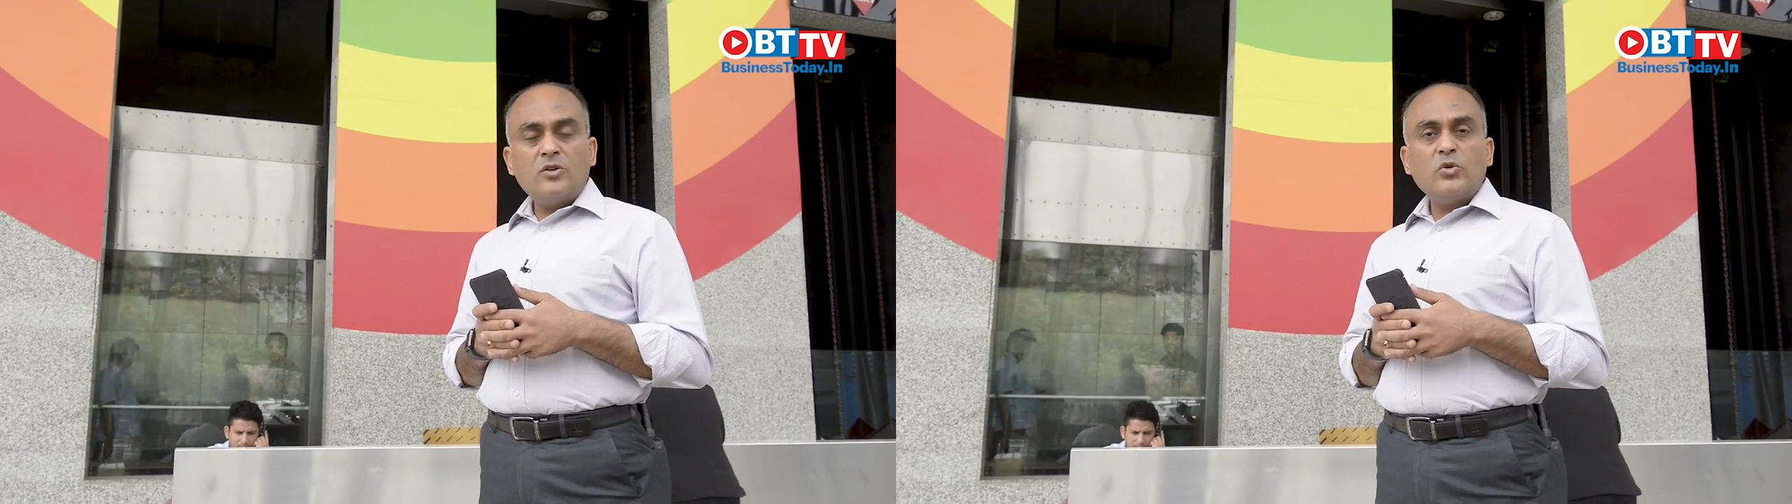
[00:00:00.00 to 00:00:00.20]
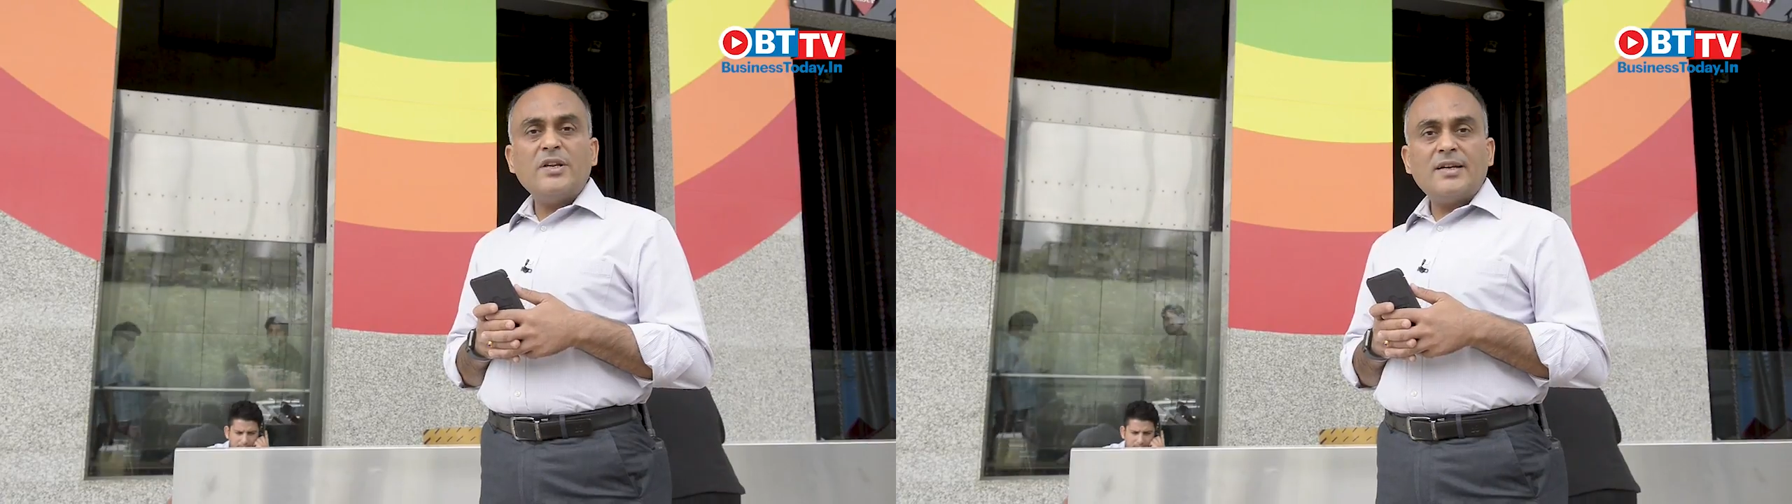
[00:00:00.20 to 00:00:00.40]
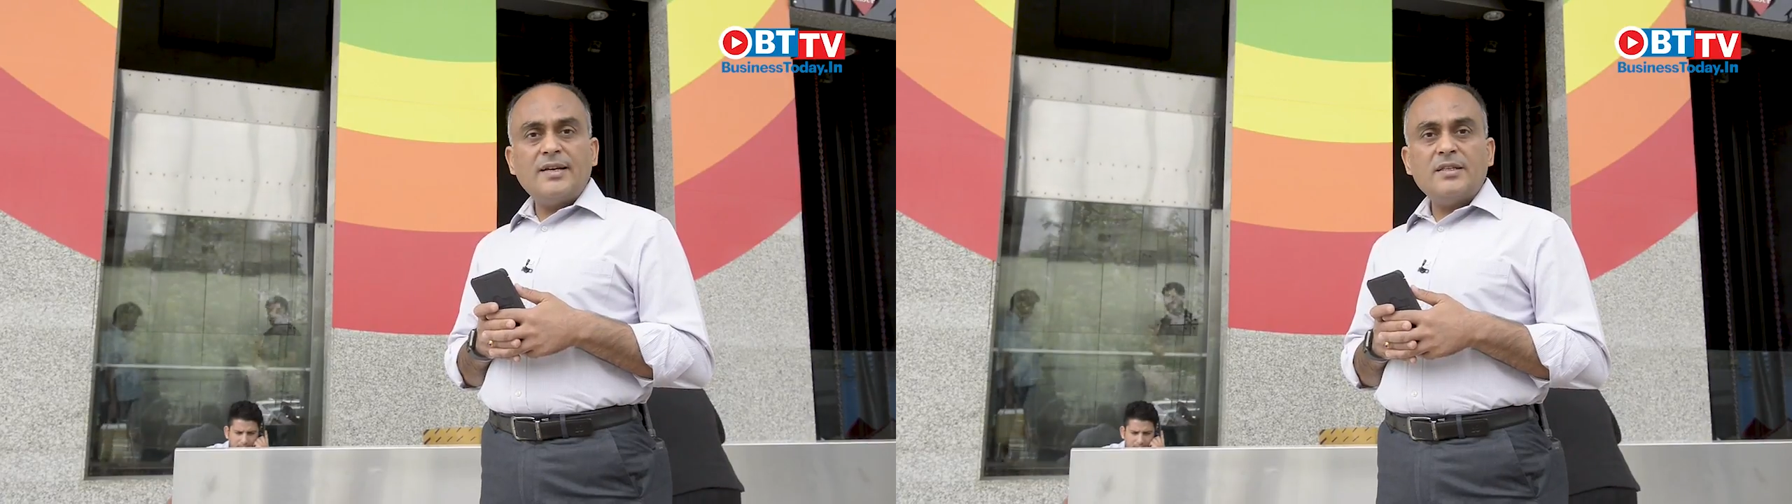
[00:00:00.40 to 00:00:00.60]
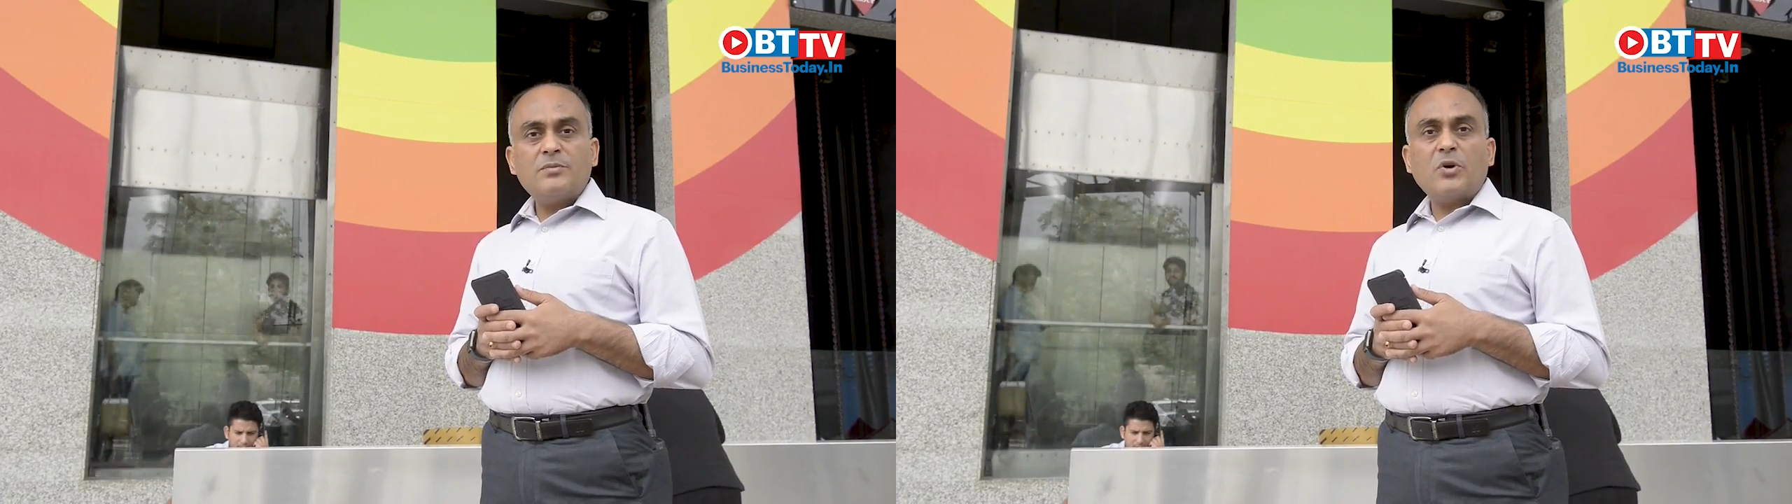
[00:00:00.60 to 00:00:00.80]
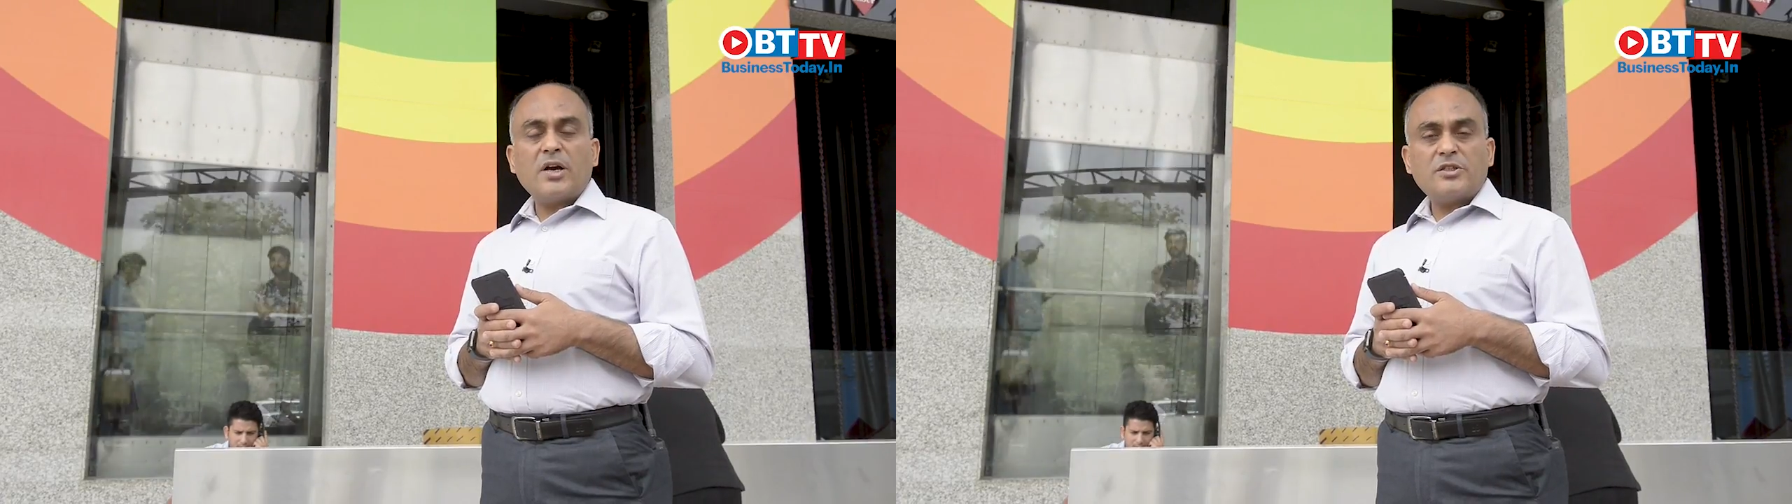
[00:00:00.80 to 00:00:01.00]
to increase
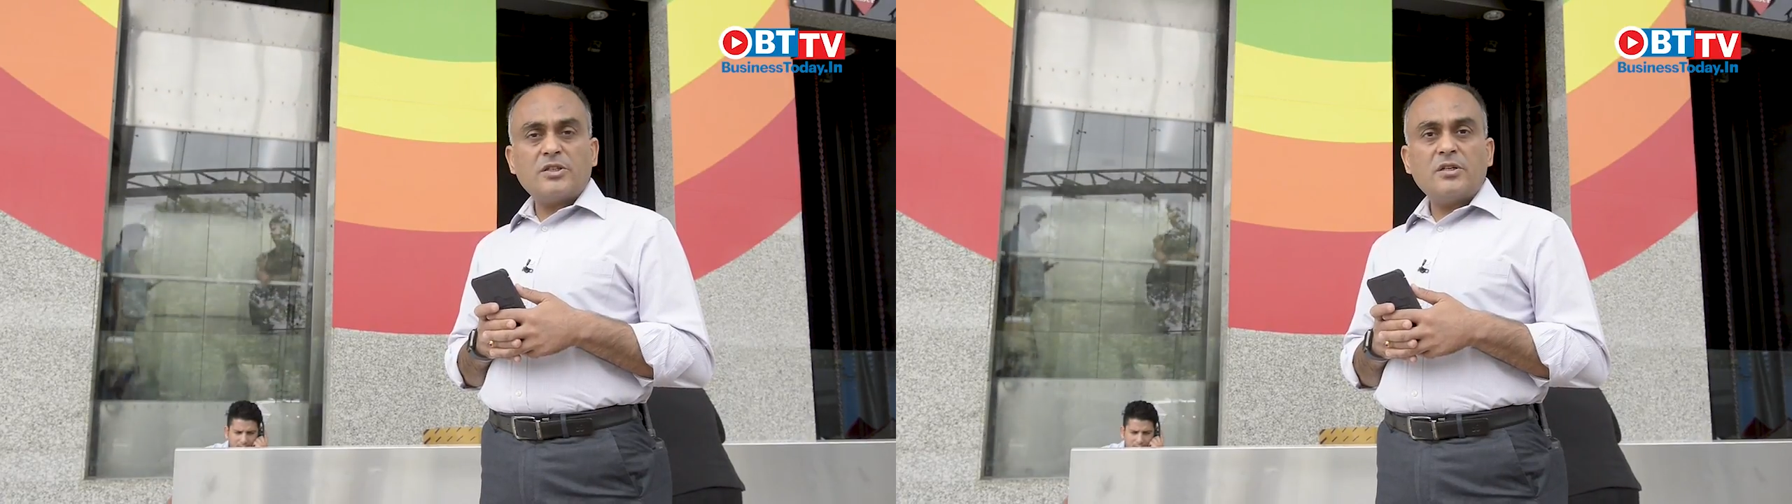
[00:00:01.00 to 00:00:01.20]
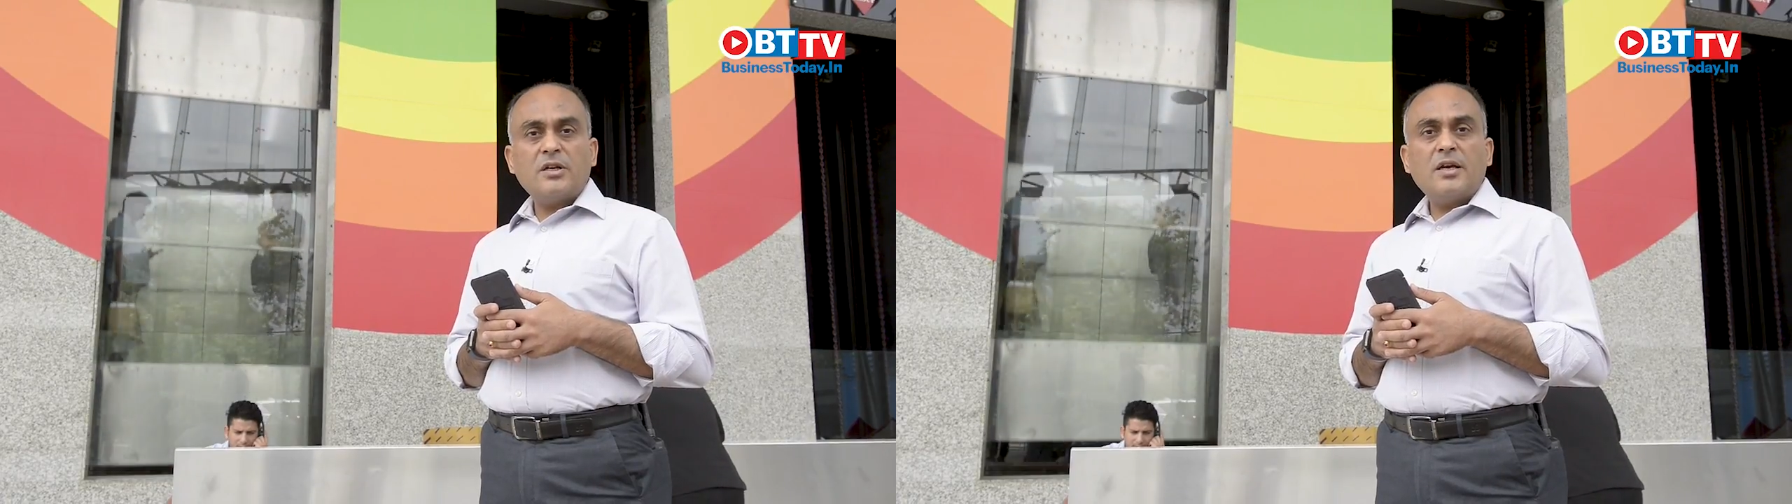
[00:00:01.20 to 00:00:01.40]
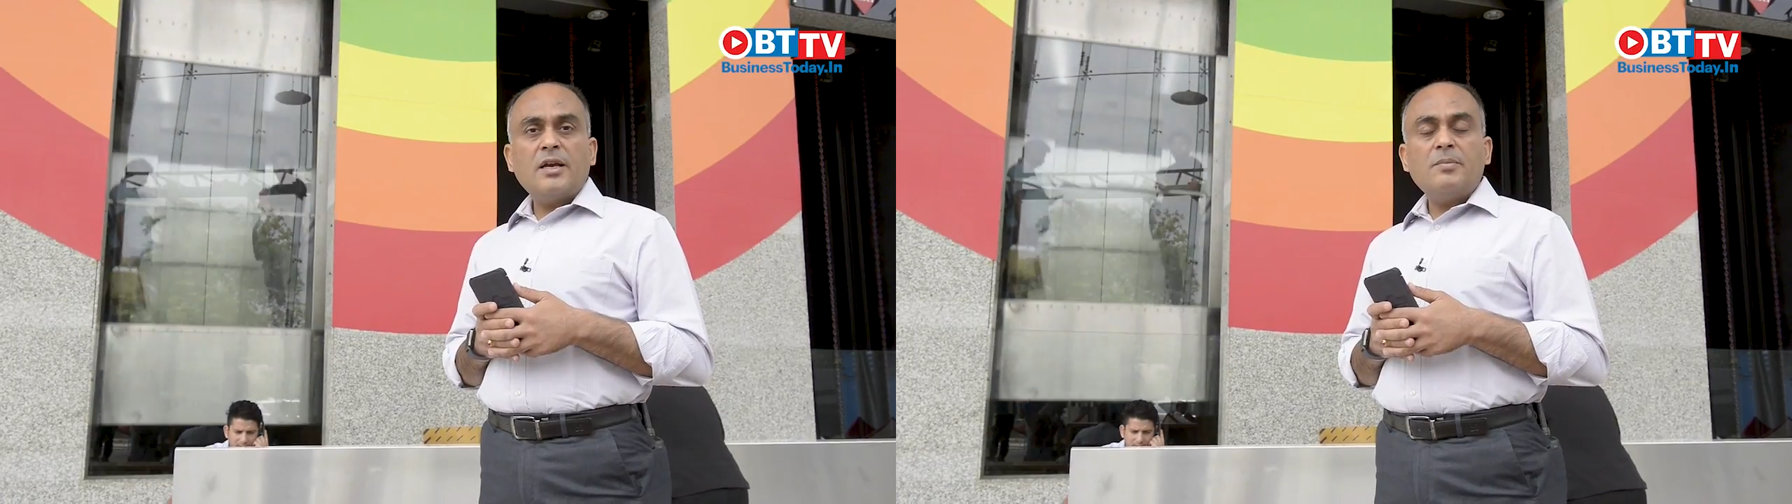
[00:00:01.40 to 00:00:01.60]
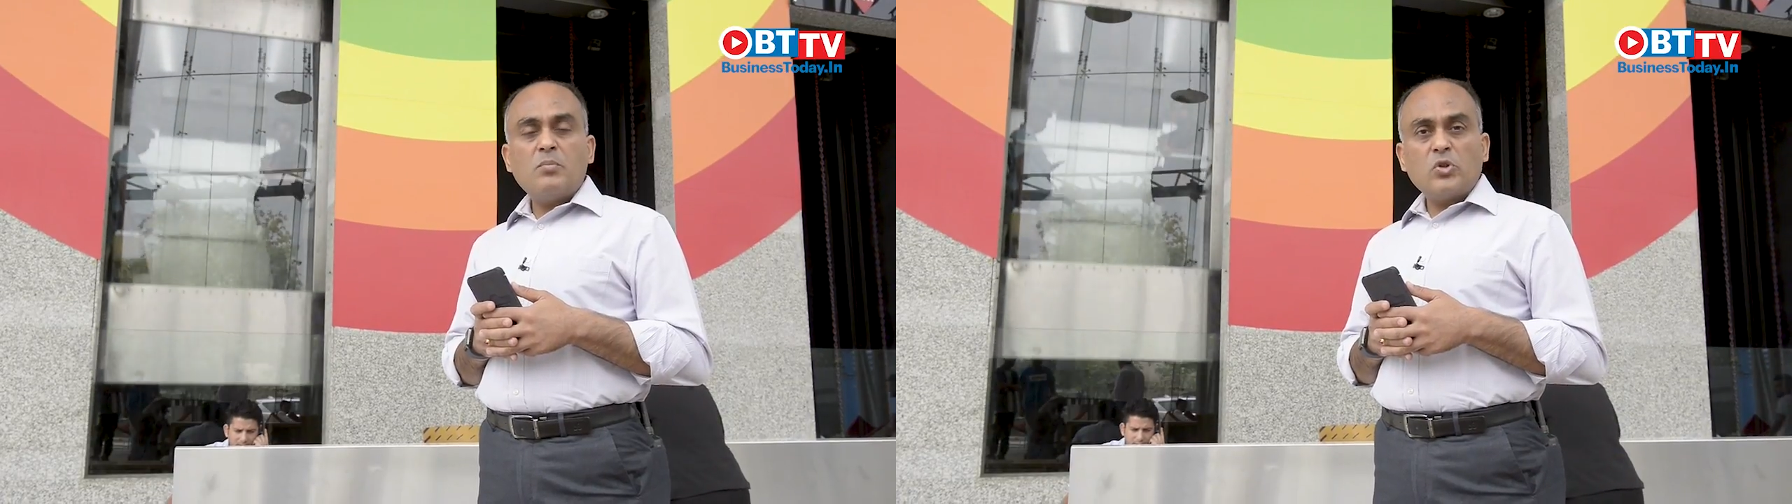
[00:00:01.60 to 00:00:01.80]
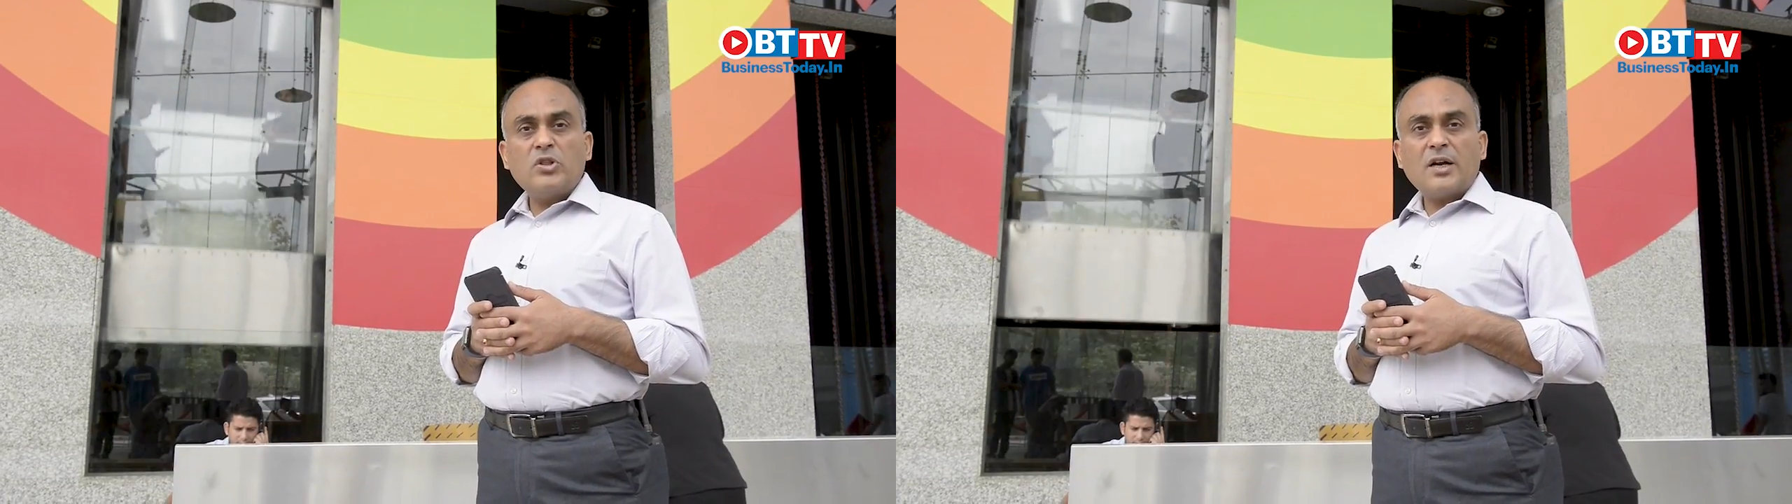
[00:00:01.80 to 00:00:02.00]
production in both the